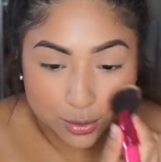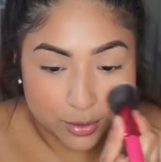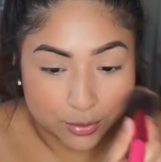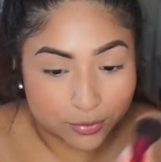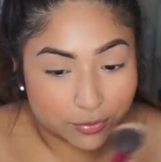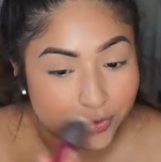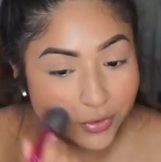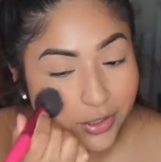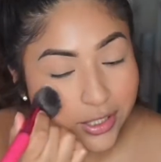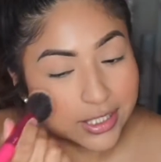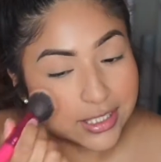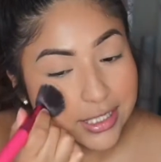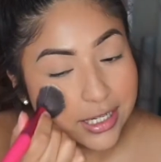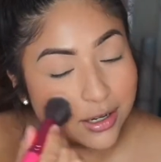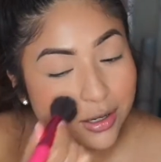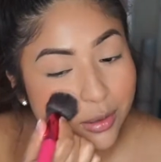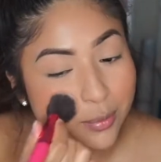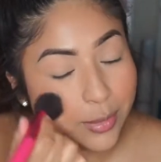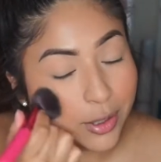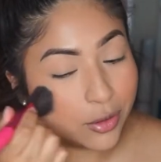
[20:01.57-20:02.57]
or freaked
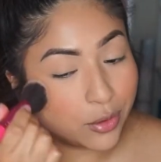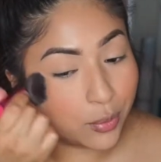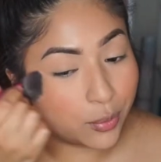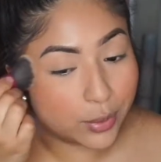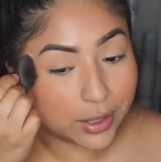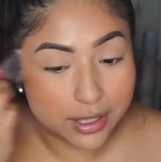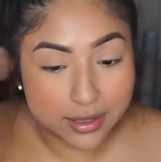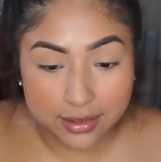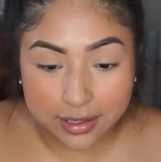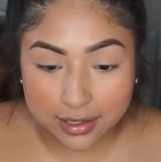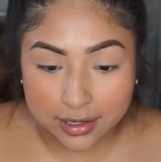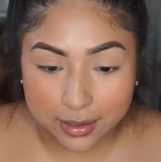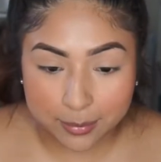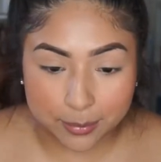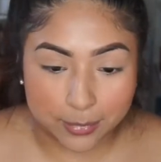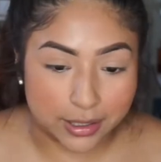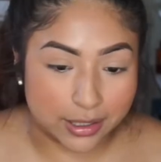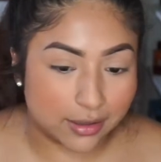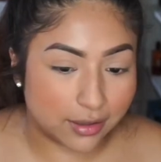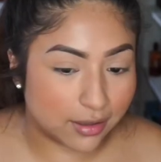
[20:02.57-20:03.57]
out about the way that
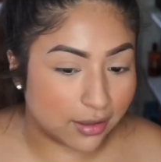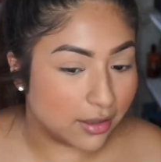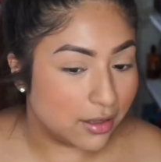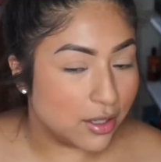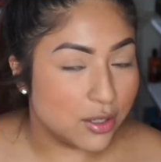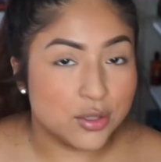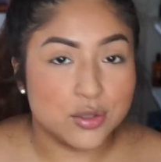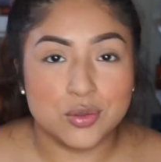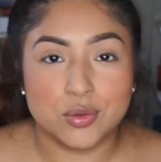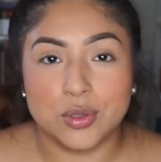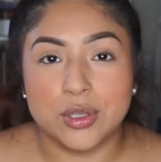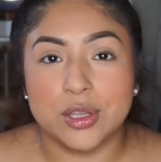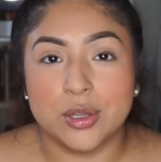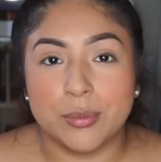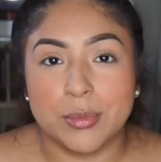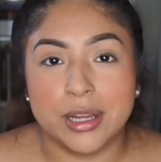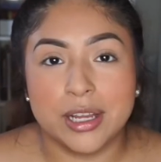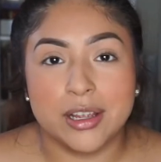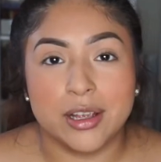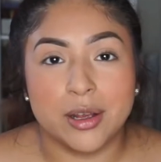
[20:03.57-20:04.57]
I'm like doing
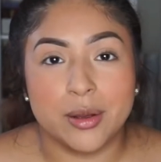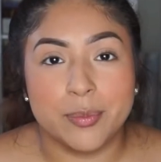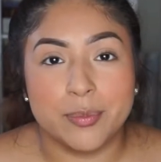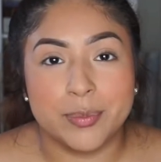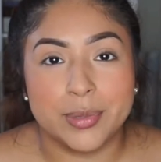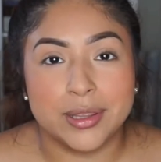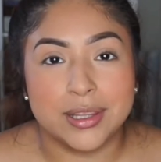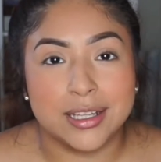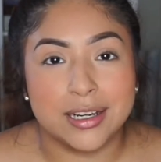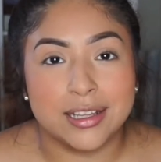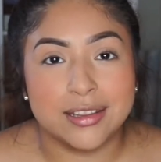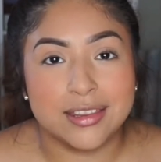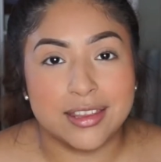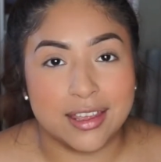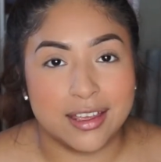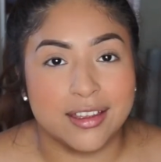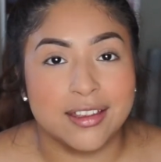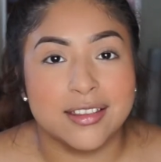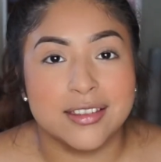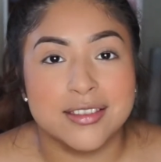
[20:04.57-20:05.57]
their makeup, but then at
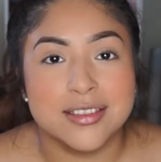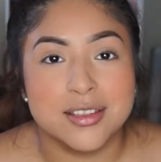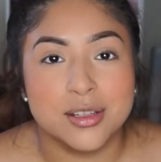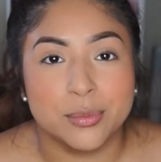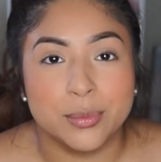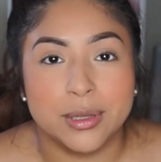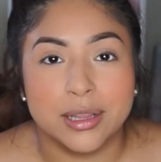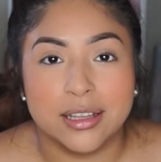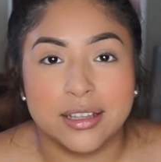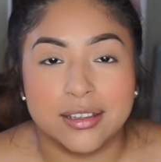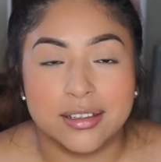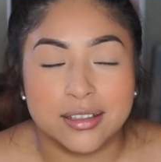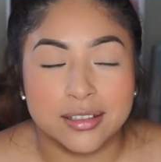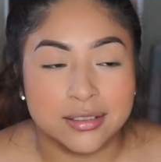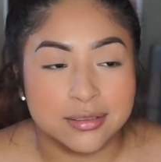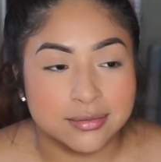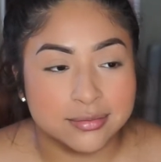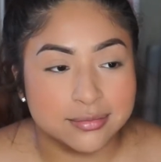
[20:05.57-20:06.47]
the end they'll be like,